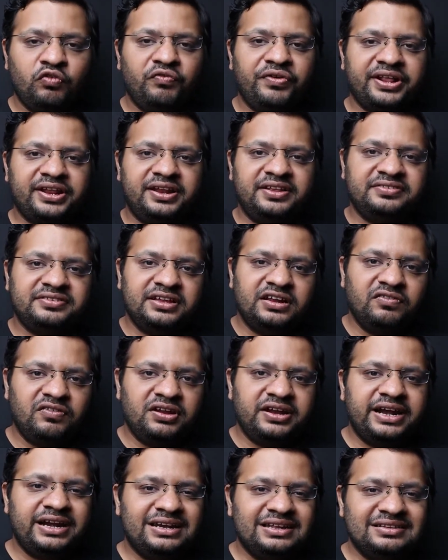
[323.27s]
Well, the server
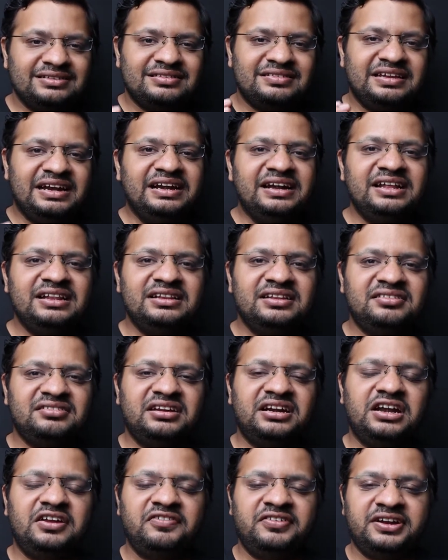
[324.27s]
that is sending this
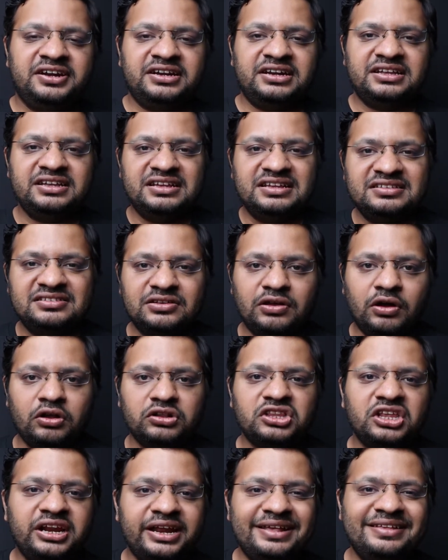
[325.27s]
certificate is
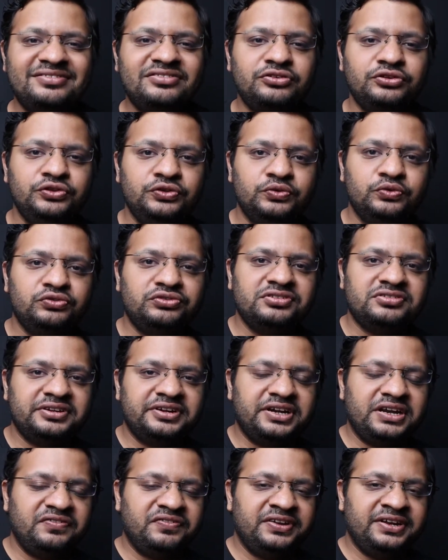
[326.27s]
authorized to use the
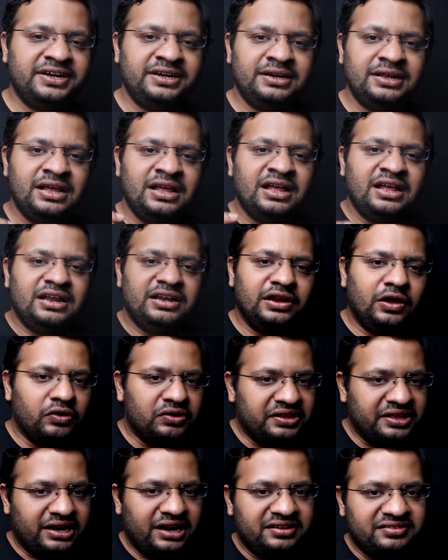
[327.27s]
certificate. Now,
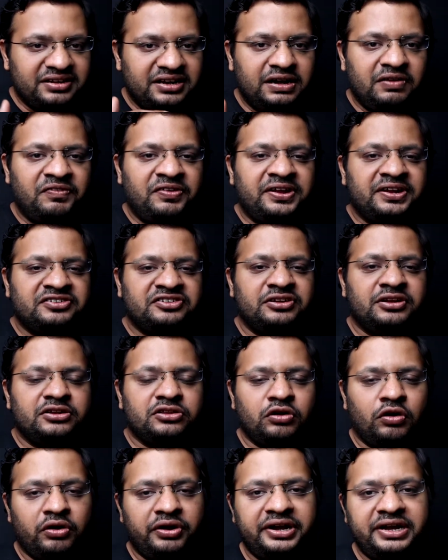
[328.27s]
there are certification
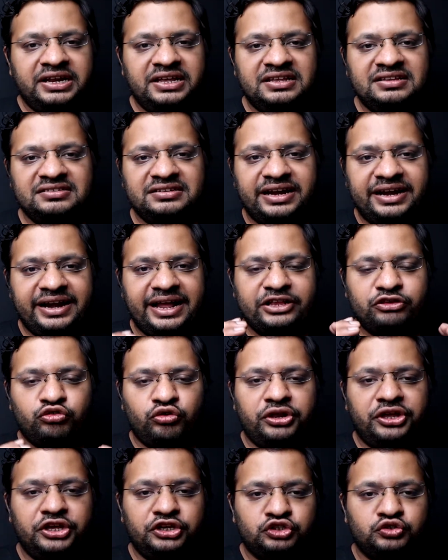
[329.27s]
authorities that
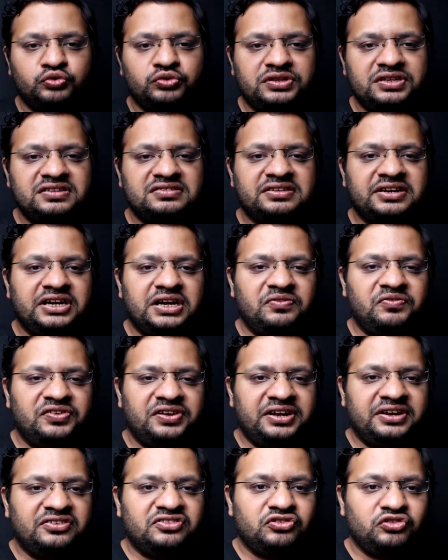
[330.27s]
actually issue these
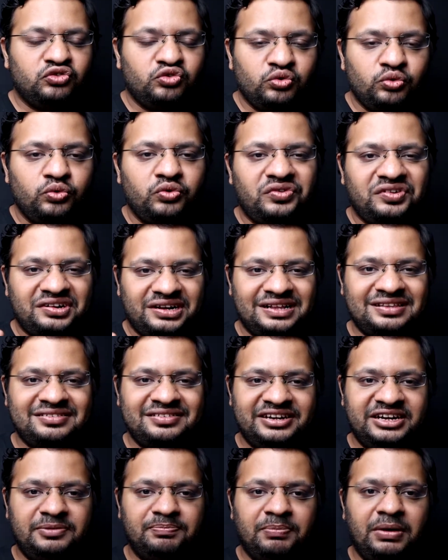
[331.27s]
certificates to
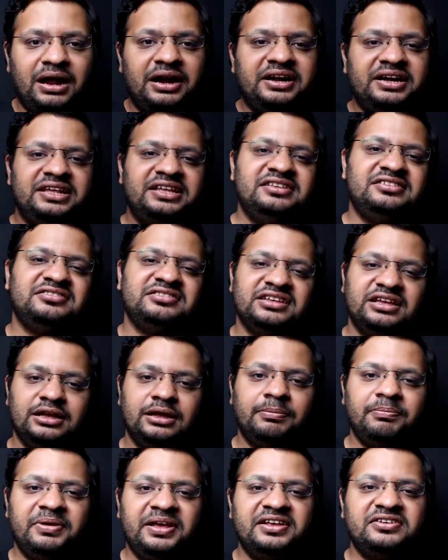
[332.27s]
trusted parties
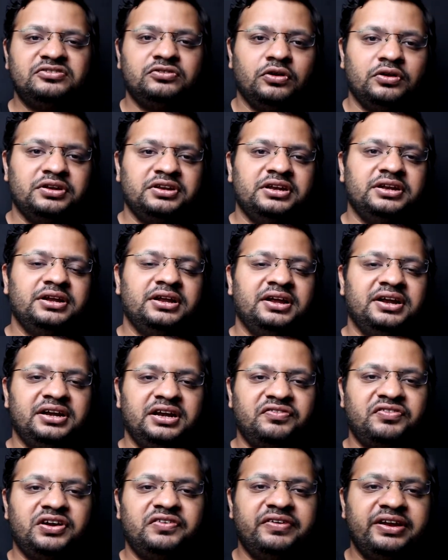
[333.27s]
uh, based on the
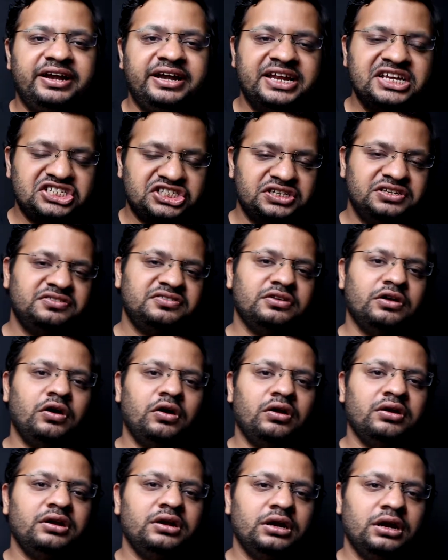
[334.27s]
different validations
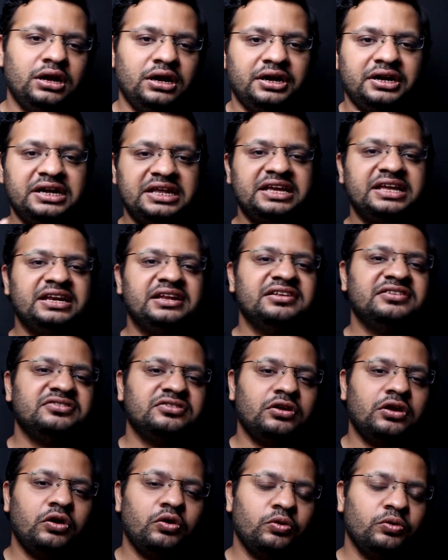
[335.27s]
on uh, DNS
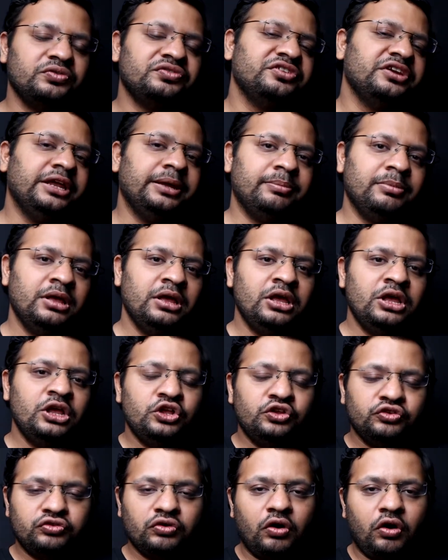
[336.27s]
or a host name.
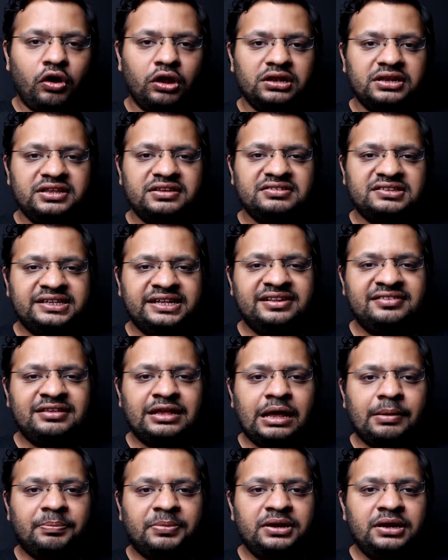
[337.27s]
So, all these things
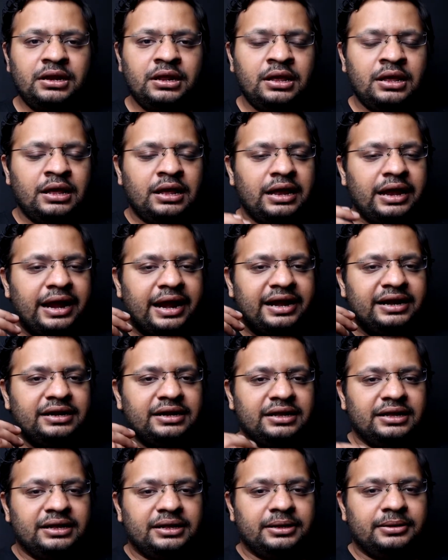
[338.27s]
happen
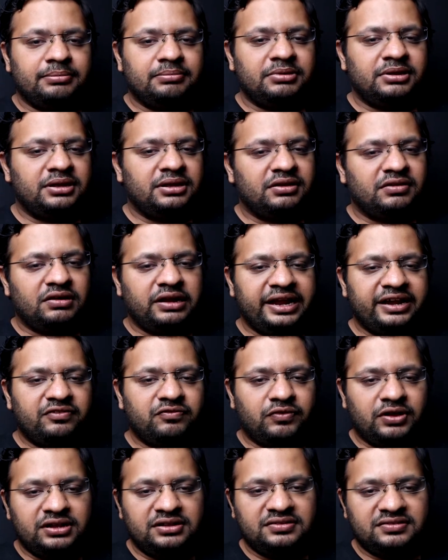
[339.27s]
and uh, uh, like
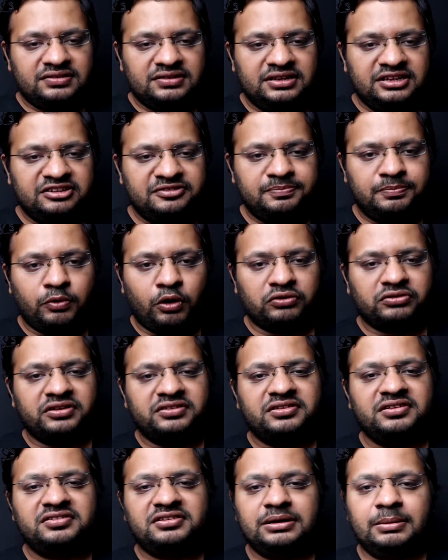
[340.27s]
once this
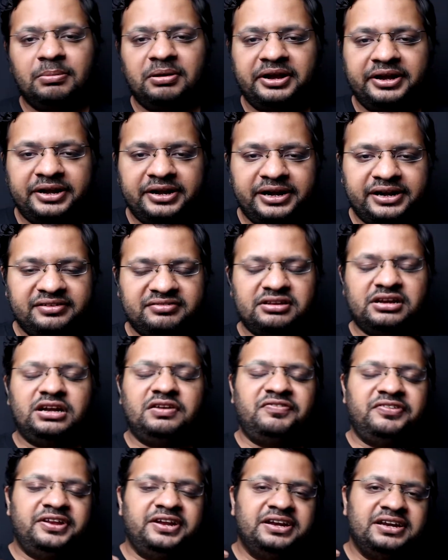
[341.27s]
process is completed and a
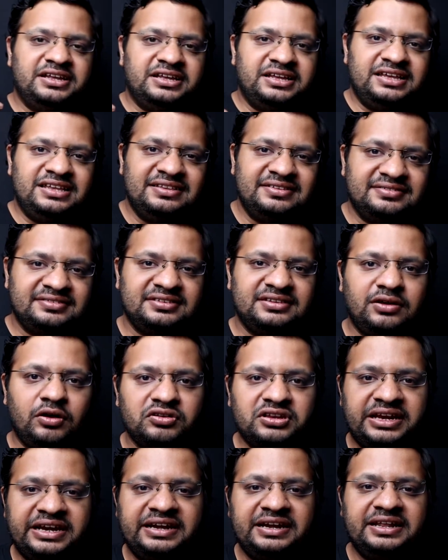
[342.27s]
certificate is
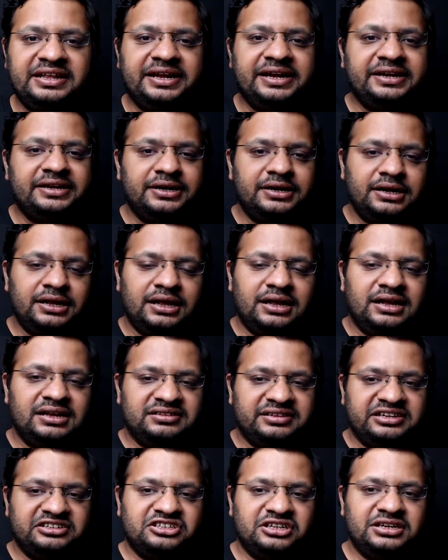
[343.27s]
authenticated, a
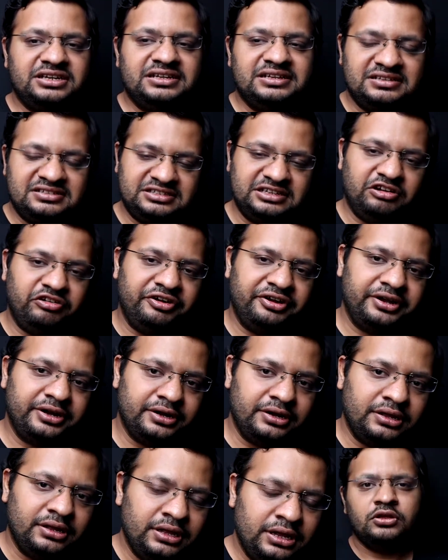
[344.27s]
session is
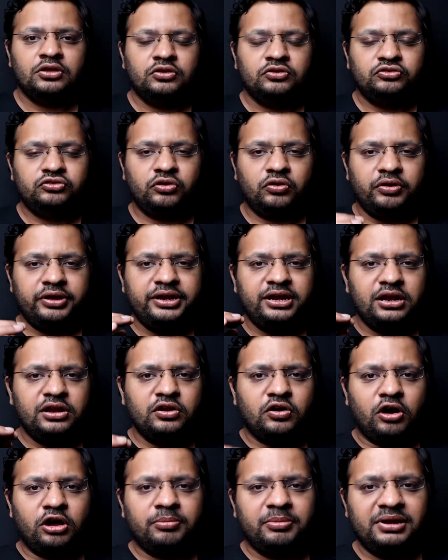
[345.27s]
generated. So in a
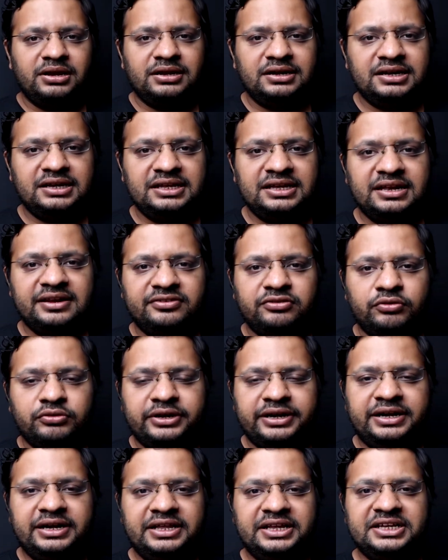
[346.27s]
normal TLS
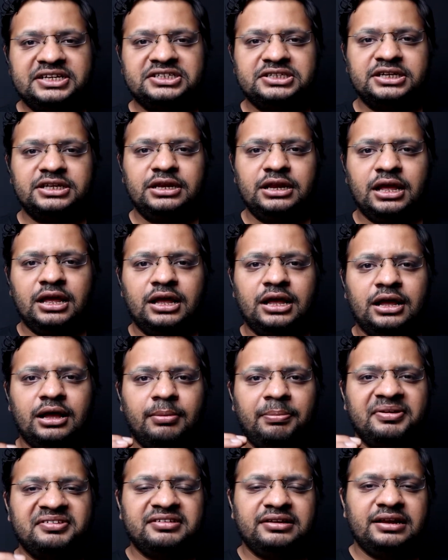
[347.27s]
authentication, uh,
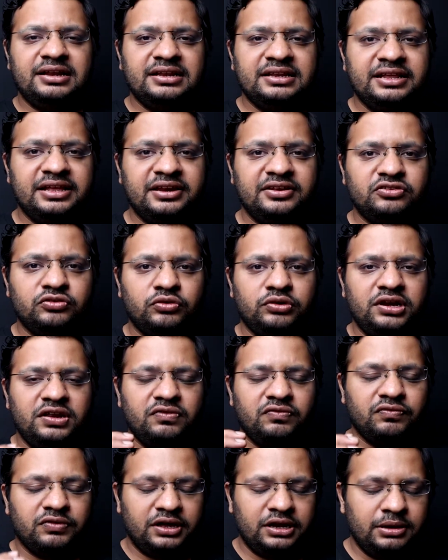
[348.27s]
basically there is only
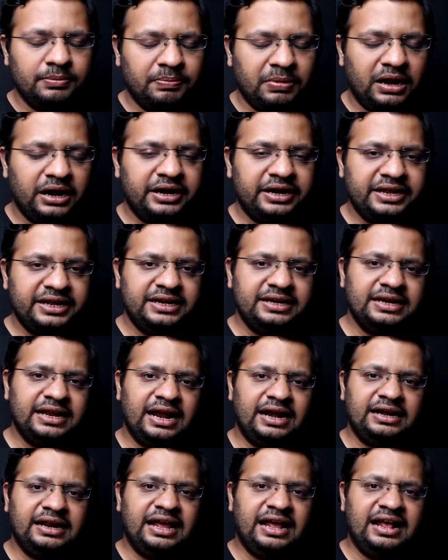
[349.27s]
one party
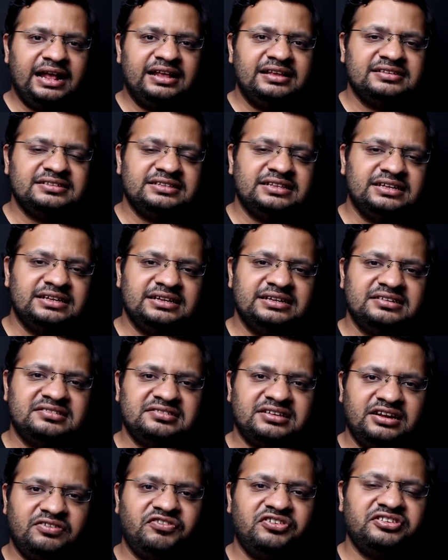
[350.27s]
that has the
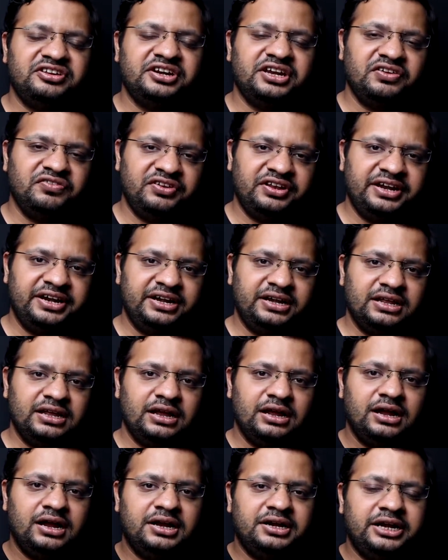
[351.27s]
server certificate
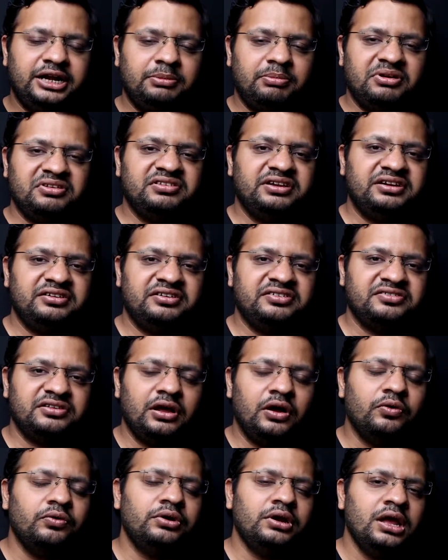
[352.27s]
uh, that presents it
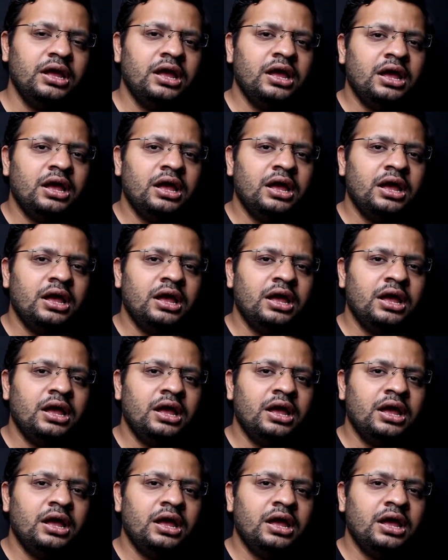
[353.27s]
out.